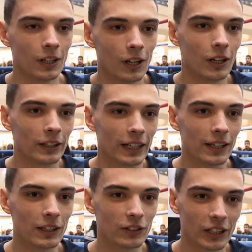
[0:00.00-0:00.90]
Oh yeah,
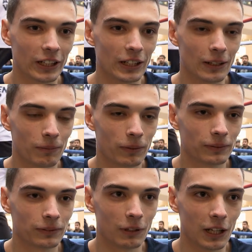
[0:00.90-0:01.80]
there's a
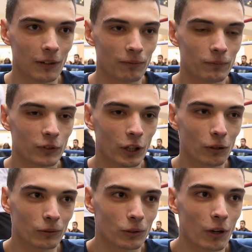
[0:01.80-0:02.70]
well, I've
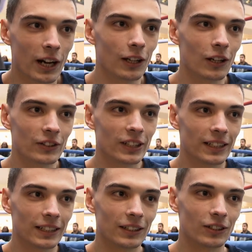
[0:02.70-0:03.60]
sold quite a lot of
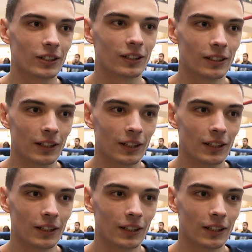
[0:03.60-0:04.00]
tickets,